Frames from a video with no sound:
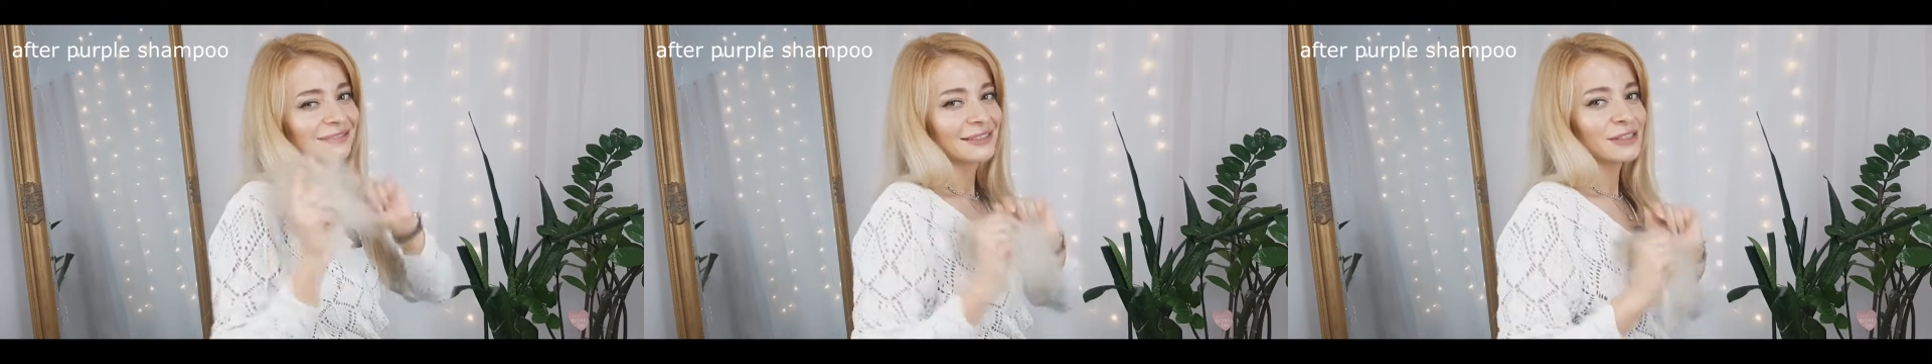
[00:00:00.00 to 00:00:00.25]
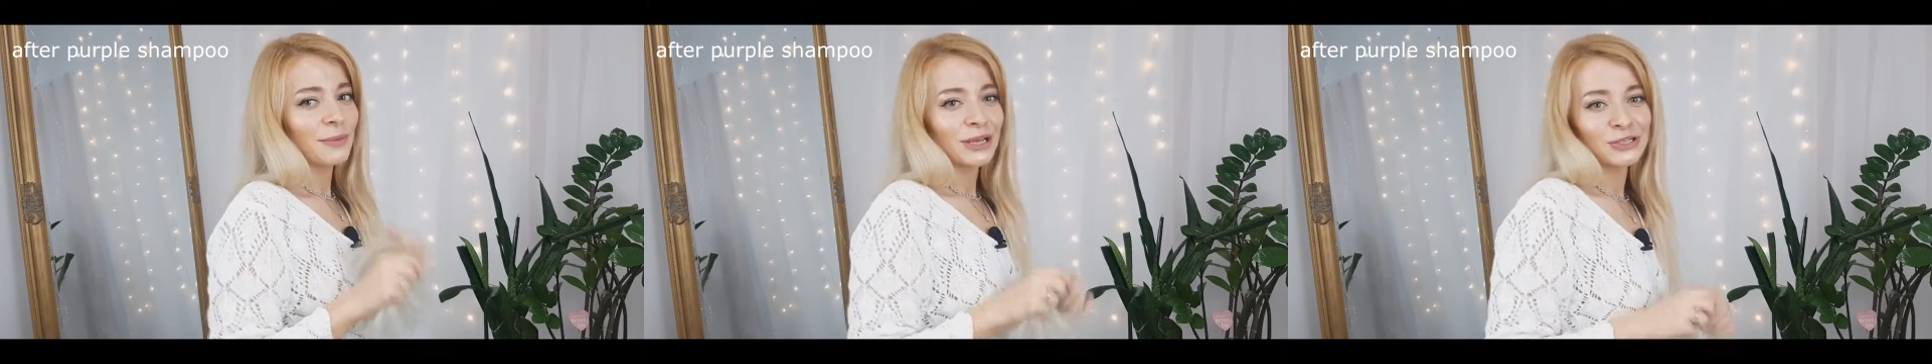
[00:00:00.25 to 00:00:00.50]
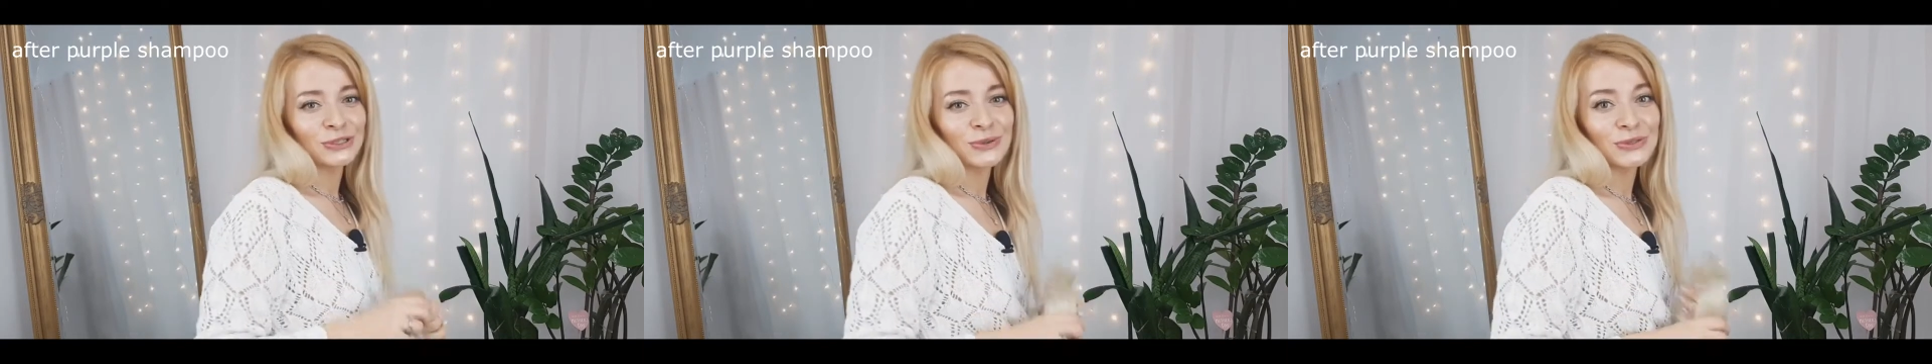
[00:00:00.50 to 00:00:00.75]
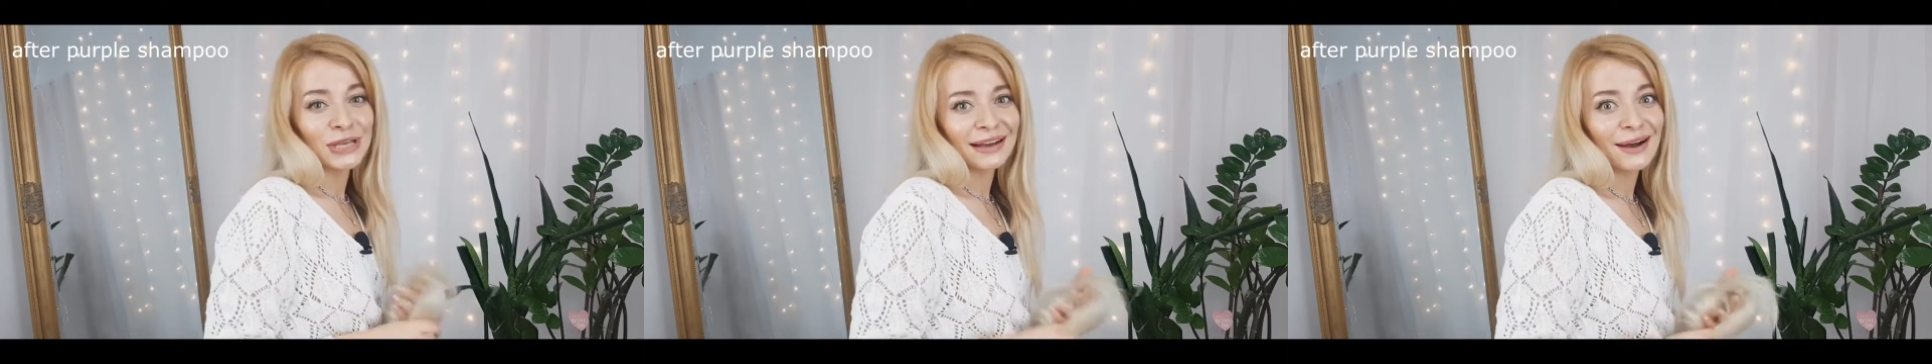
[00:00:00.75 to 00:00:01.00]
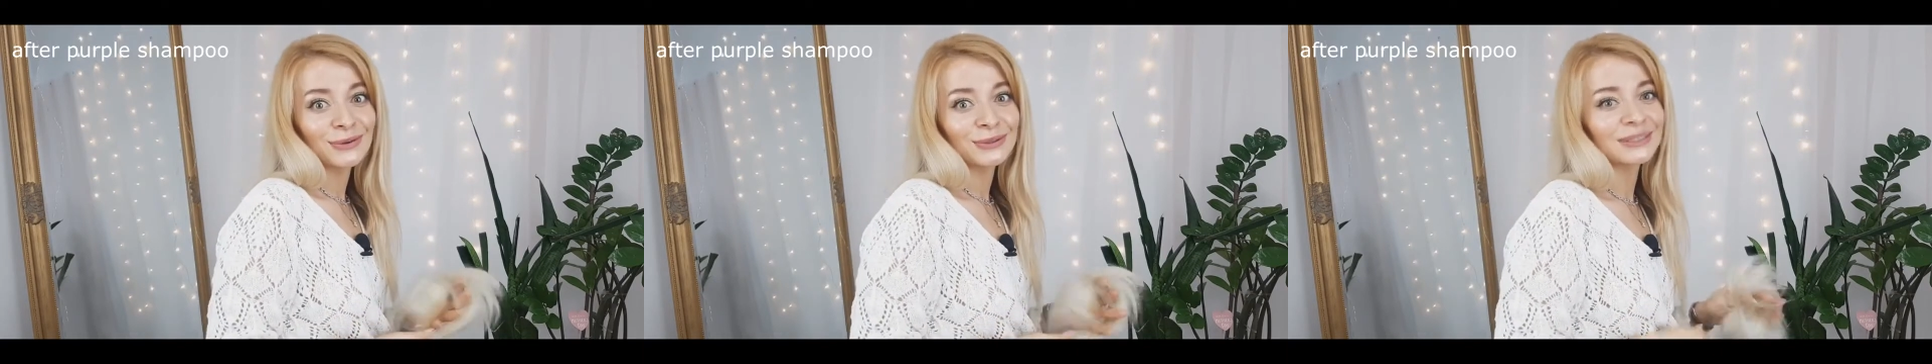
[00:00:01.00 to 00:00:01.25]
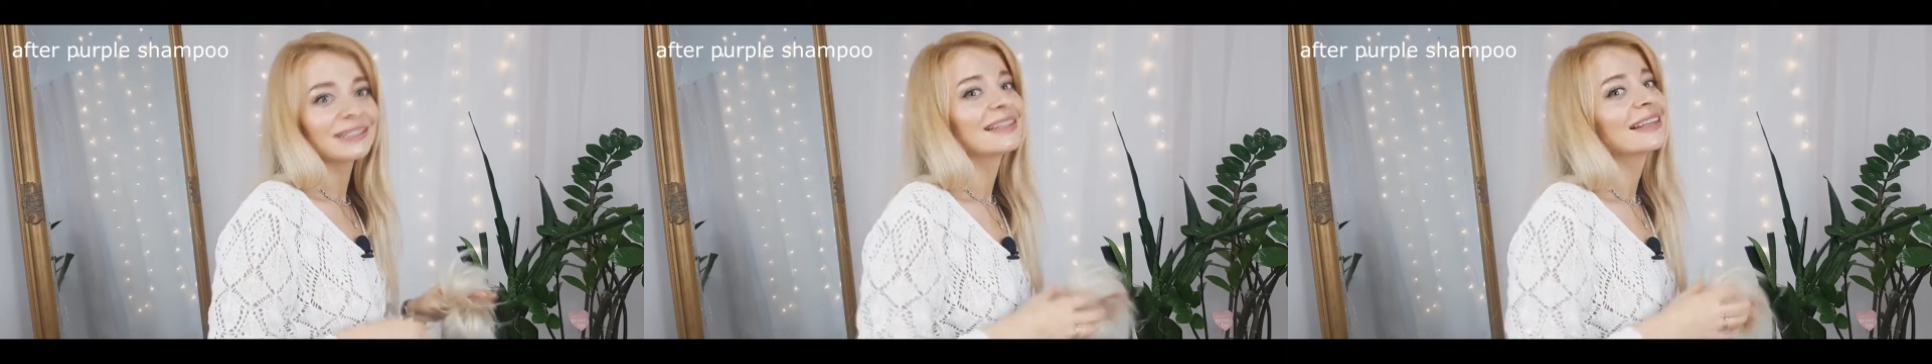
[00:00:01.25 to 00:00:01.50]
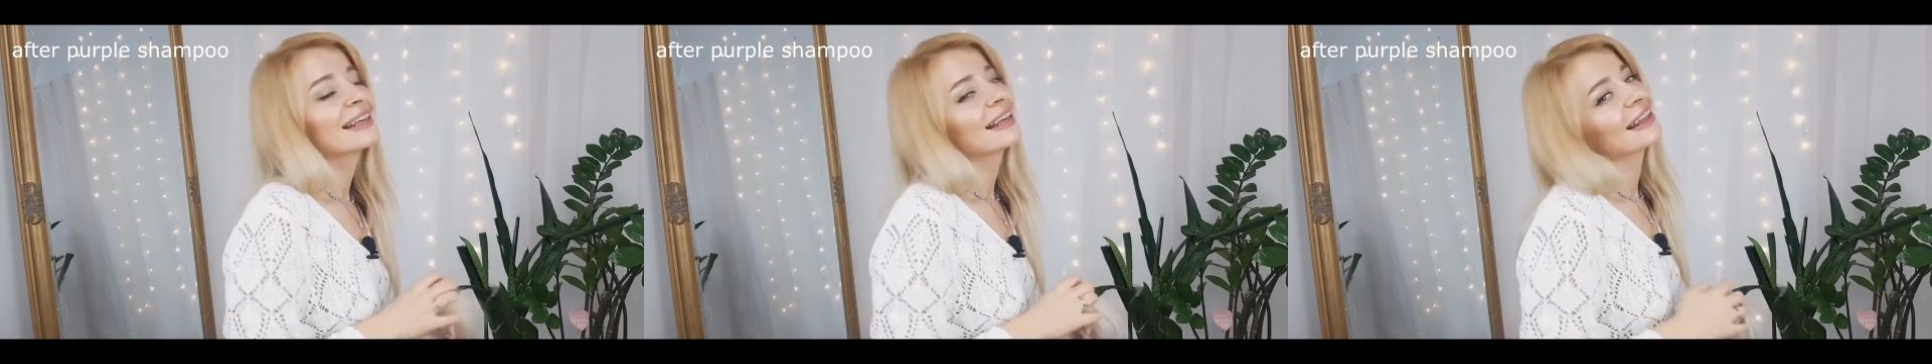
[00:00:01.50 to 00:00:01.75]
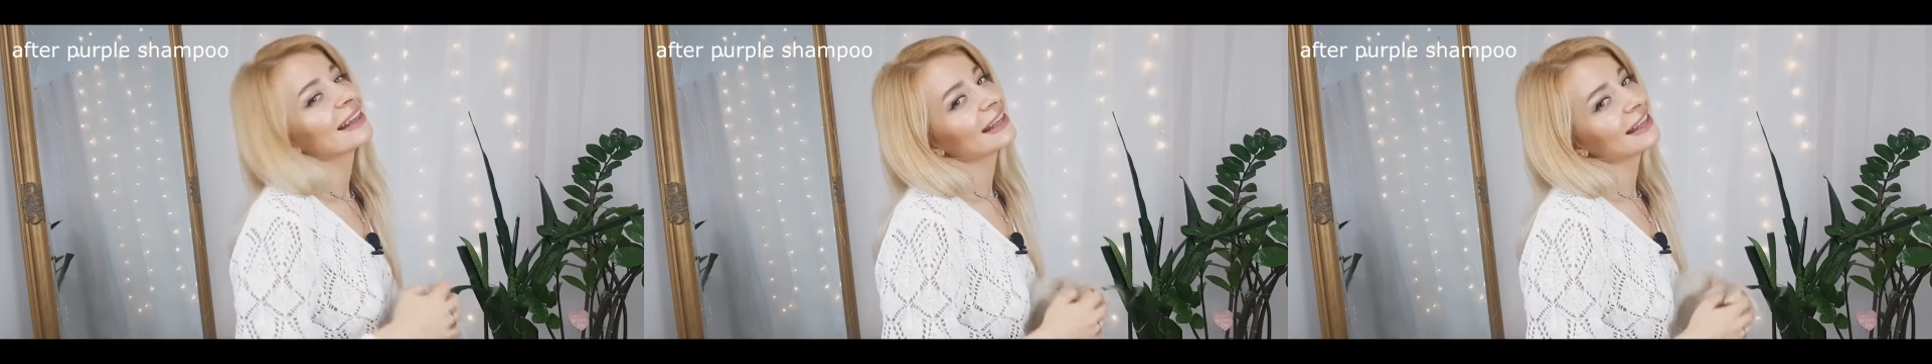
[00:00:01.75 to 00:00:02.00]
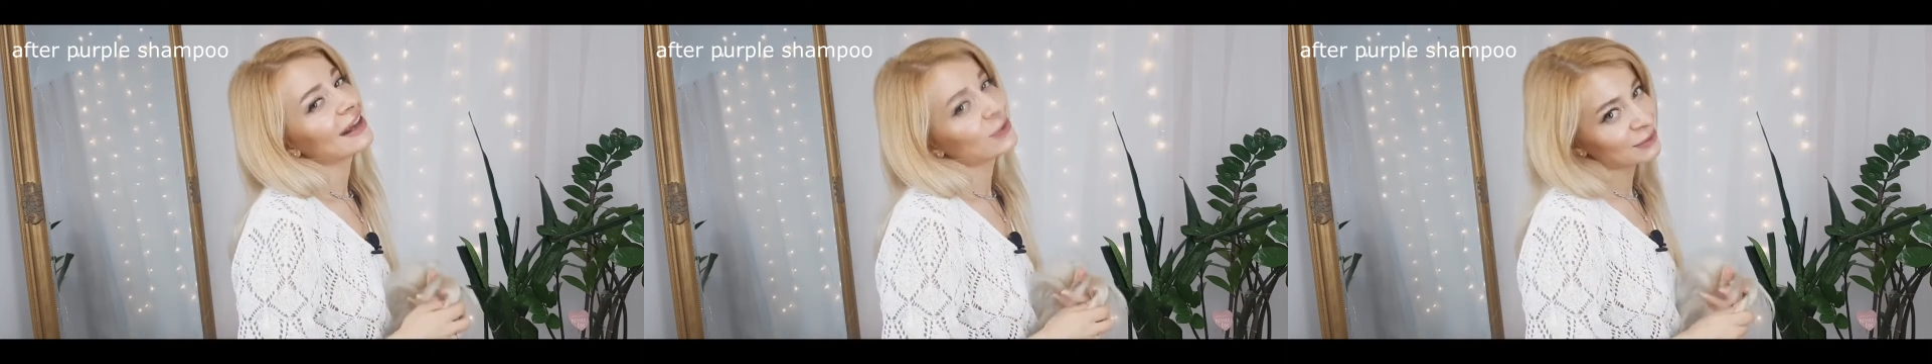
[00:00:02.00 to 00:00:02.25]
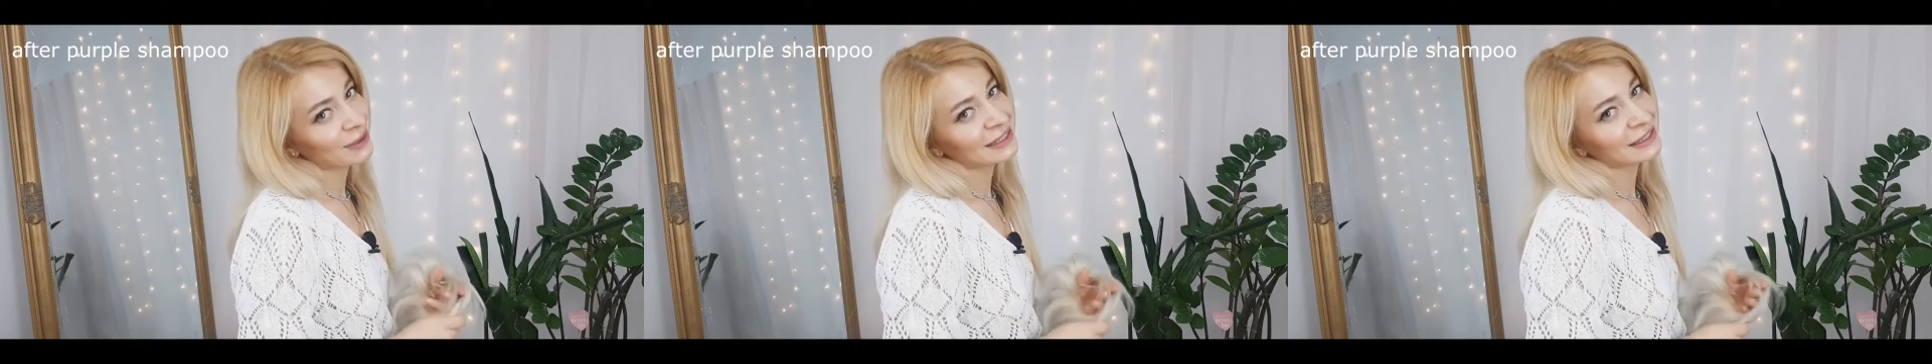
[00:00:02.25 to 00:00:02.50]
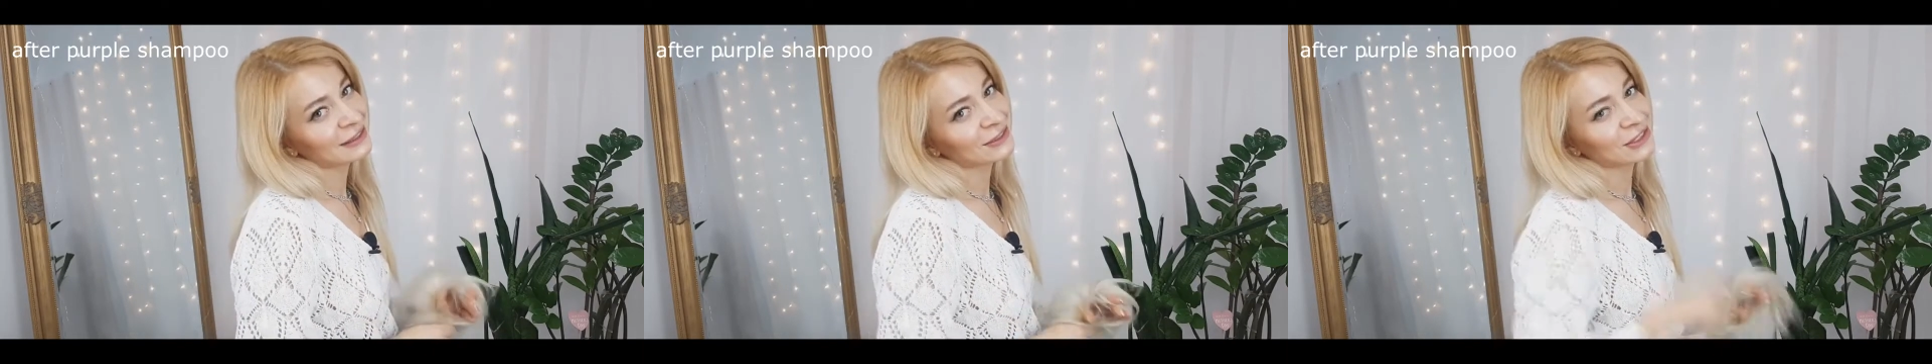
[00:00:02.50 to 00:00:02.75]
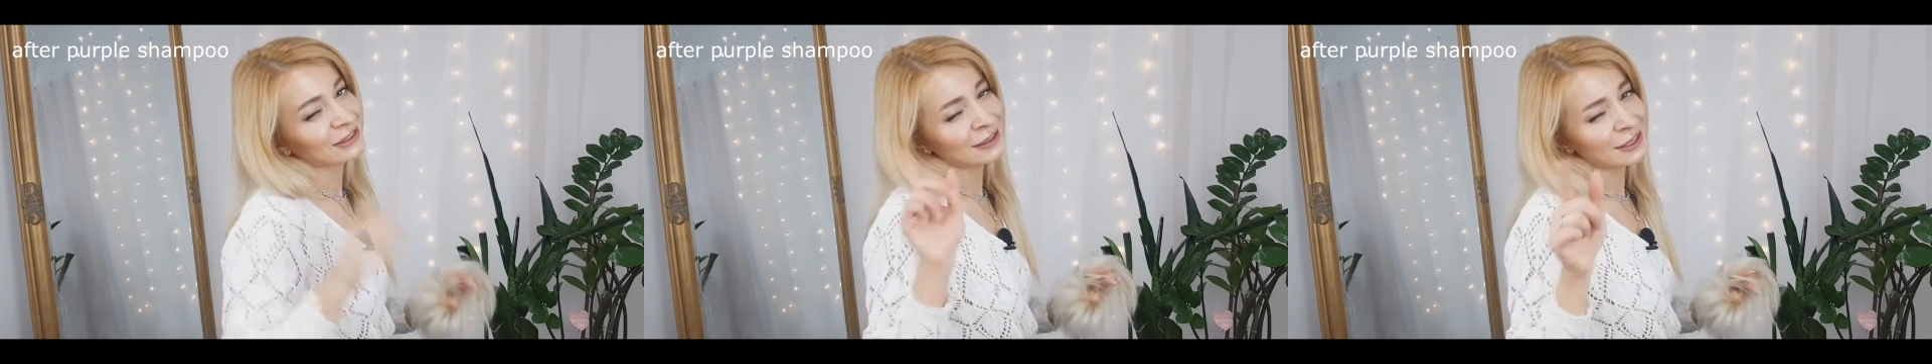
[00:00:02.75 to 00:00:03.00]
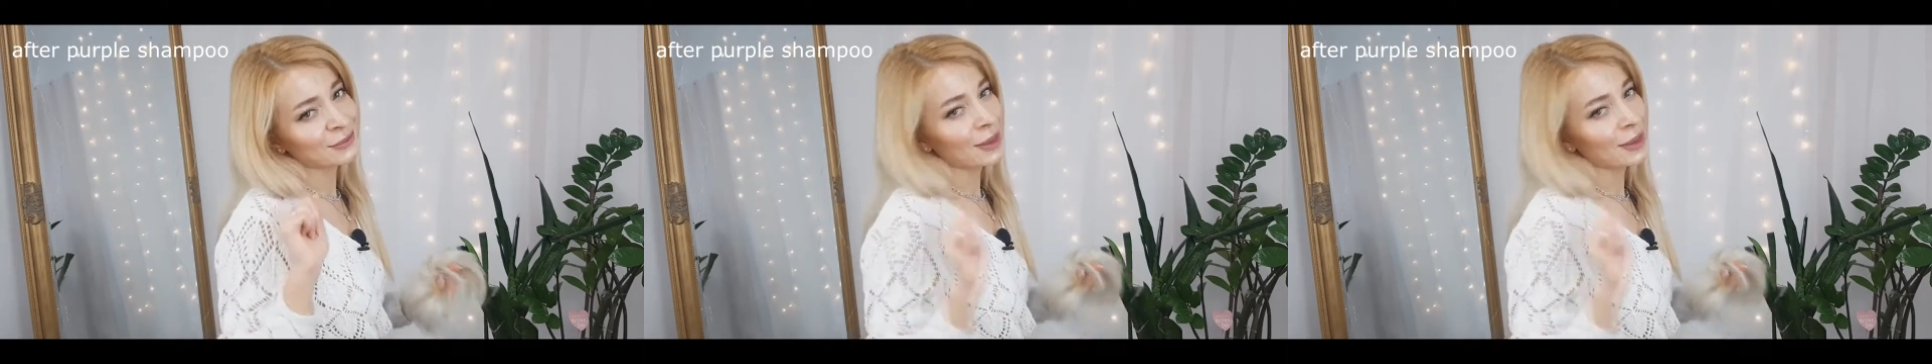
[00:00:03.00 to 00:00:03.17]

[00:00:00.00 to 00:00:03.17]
so make sure to check out Awesome Hairstyles channel as